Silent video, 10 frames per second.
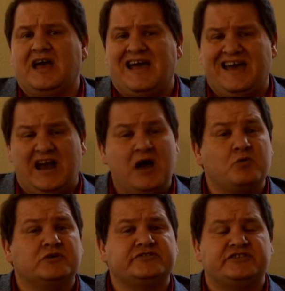and I
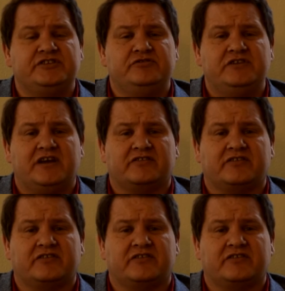will see you next